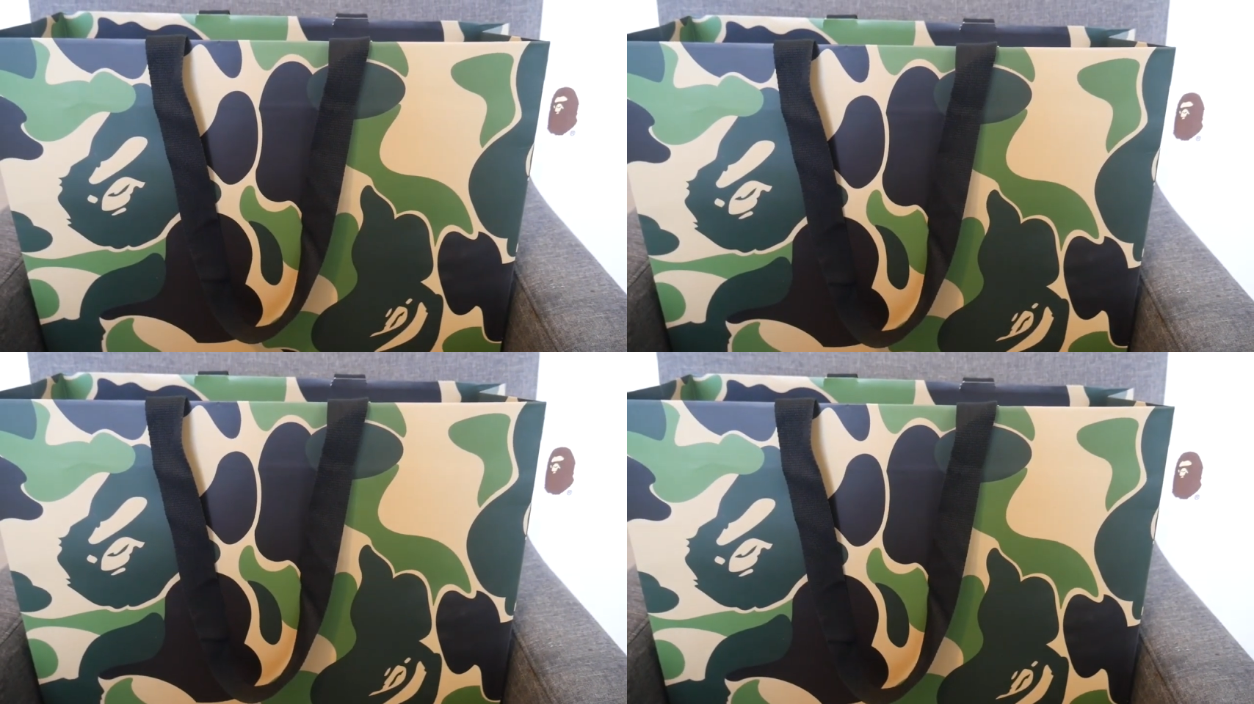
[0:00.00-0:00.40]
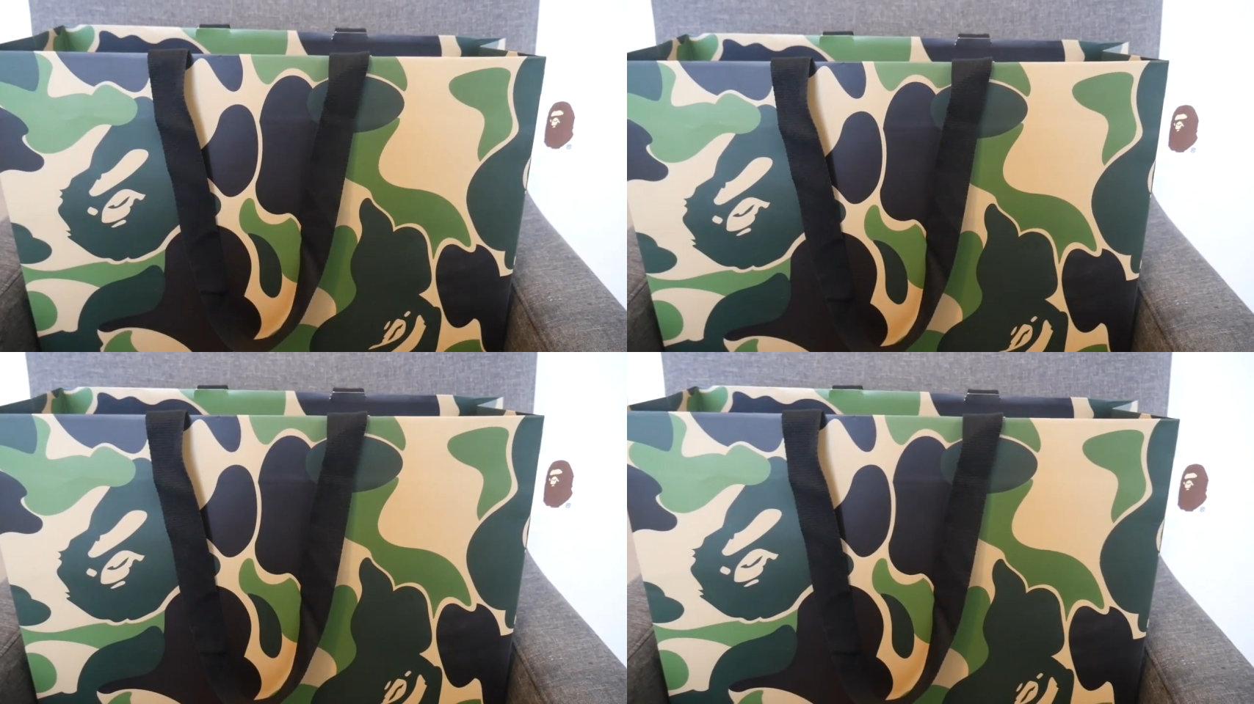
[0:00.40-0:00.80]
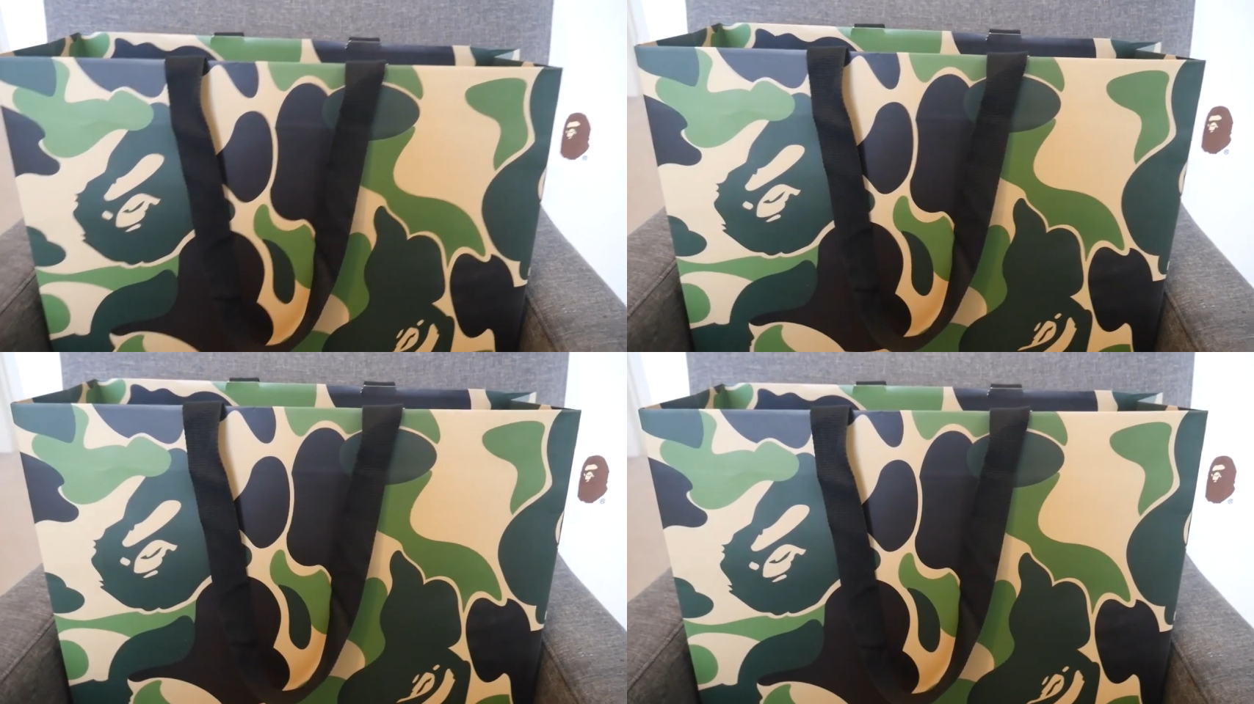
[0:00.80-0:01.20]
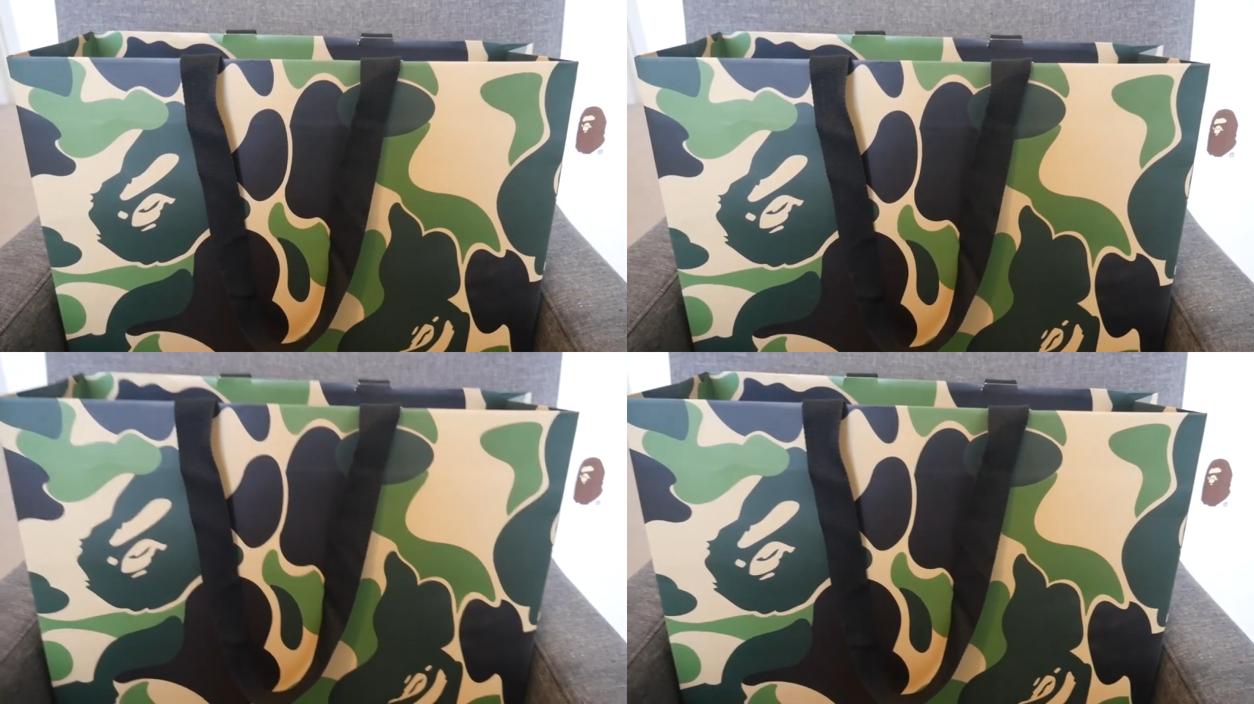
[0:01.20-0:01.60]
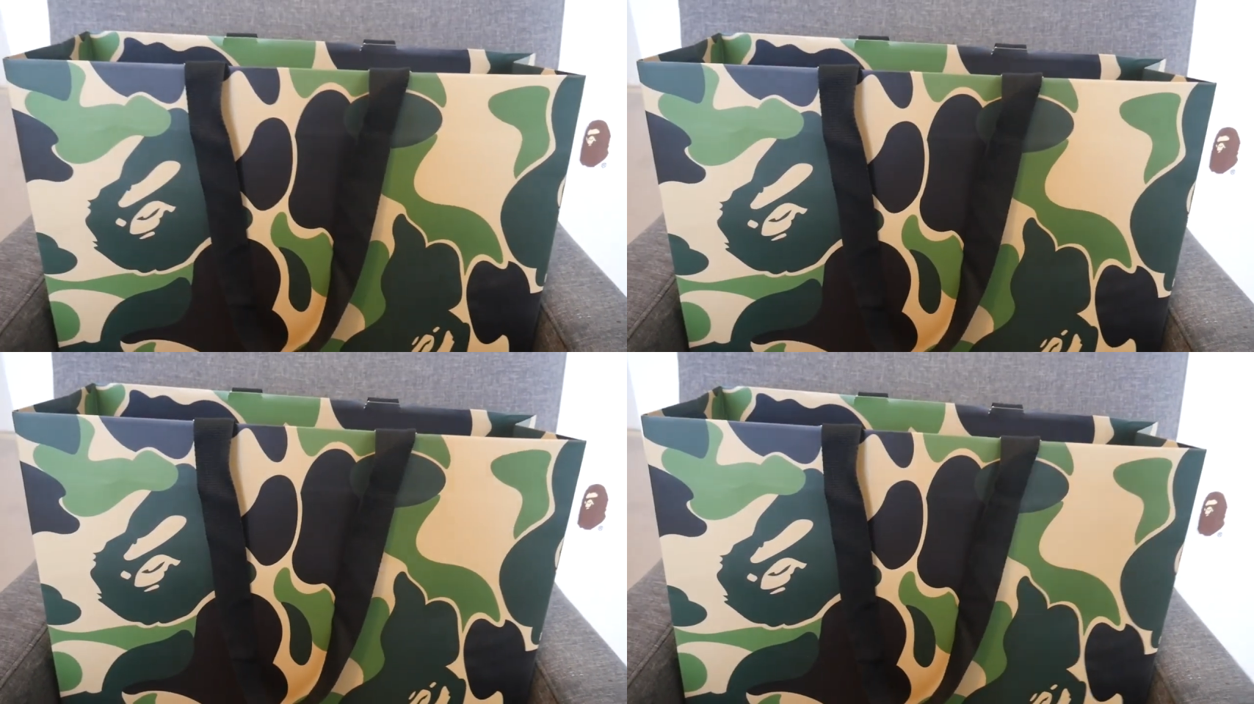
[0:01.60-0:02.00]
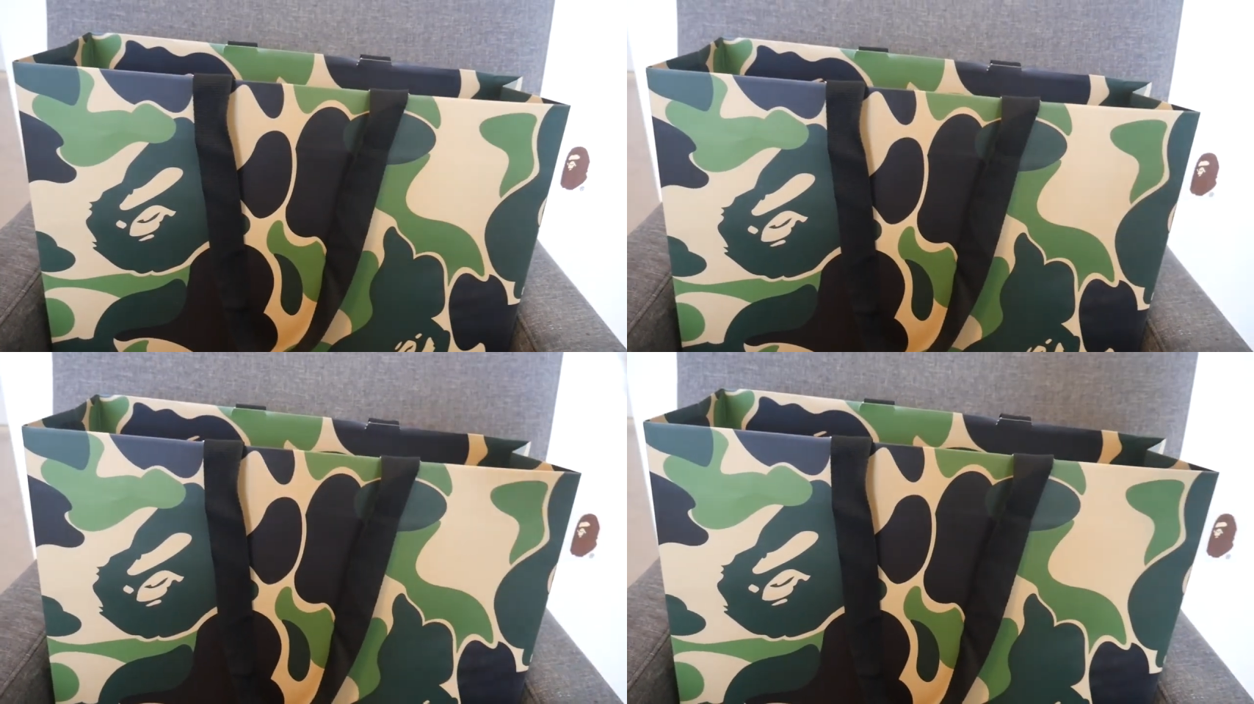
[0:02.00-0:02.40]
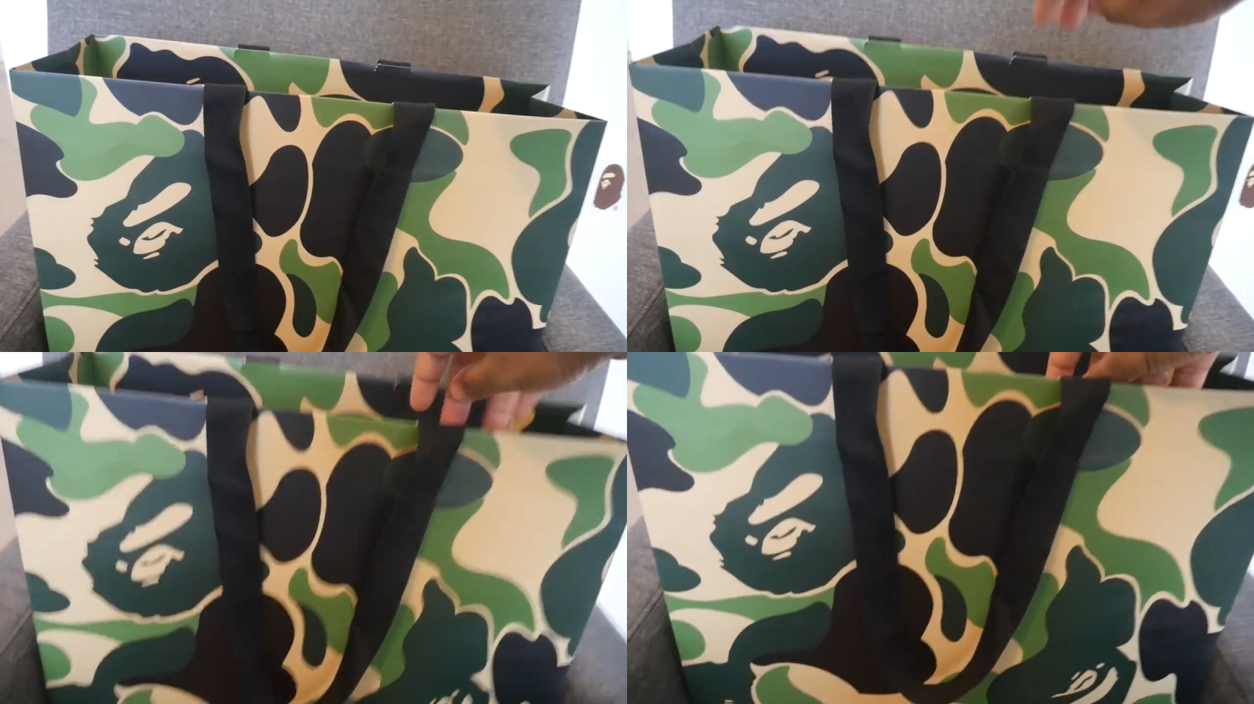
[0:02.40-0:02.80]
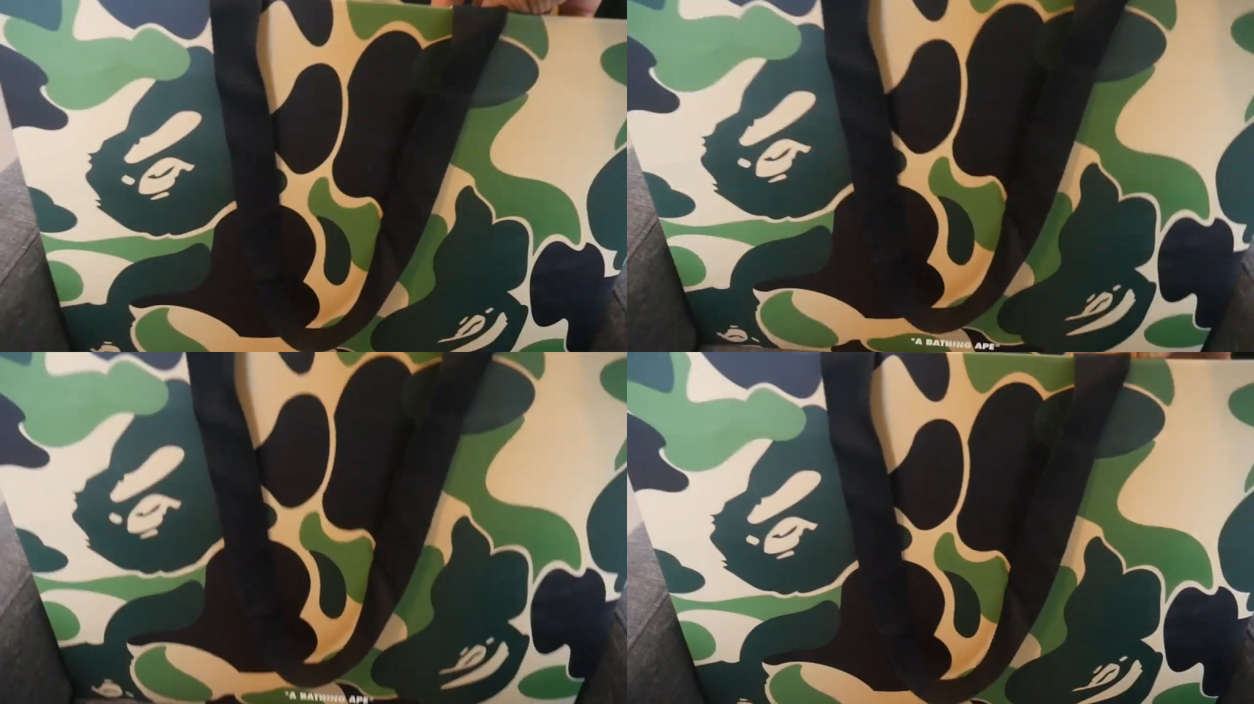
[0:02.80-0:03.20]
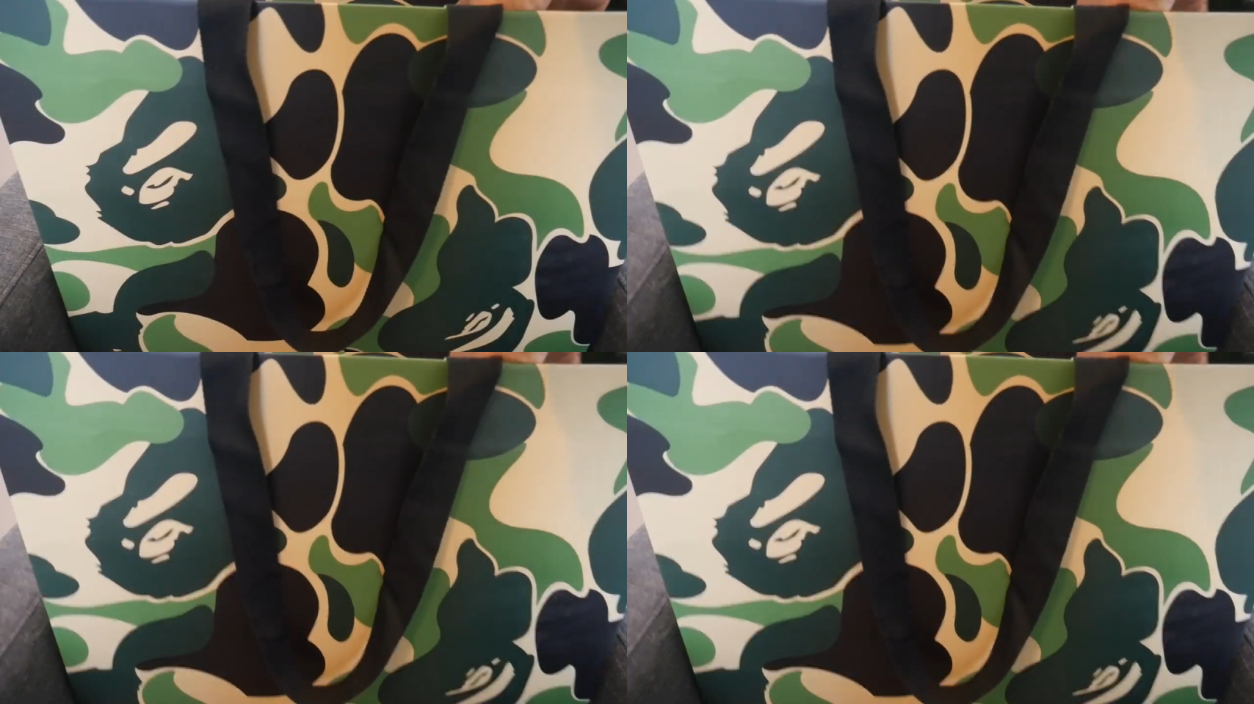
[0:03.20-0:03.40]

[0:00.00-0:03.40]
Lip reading: [unreadable: no face in view]